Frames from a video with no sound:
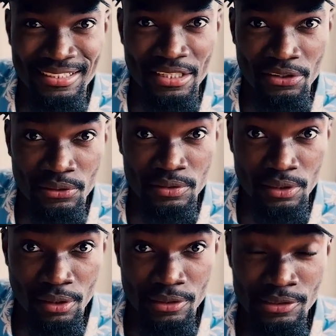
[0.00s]

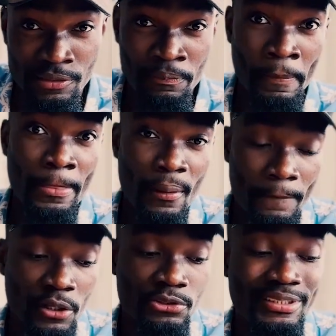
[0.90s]
$69,000,
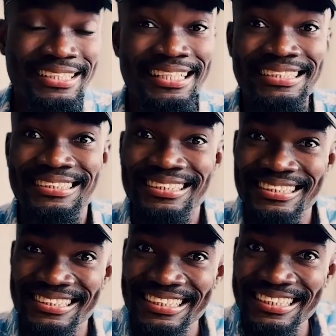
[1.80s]
but you can get into
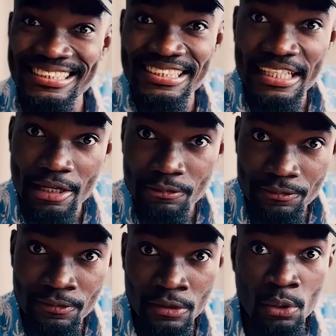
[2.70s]
this ETF,